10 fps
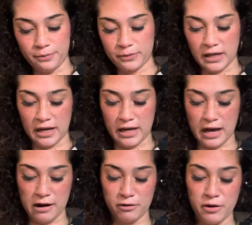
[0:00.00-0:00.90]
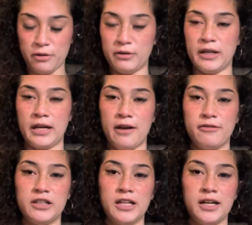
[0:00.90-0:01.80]
Like, I don't know, like I
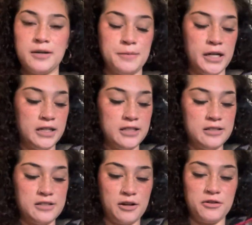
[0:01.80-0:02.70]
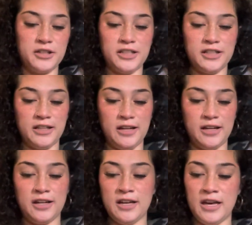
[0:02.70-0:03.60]
feel like Americans aren't really like
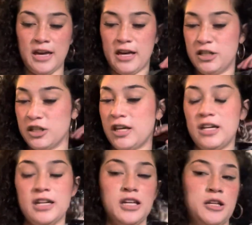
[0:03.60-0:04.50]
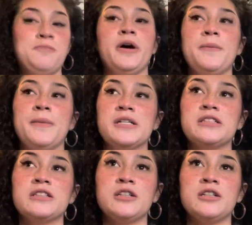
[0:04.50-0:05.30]
educated, but basically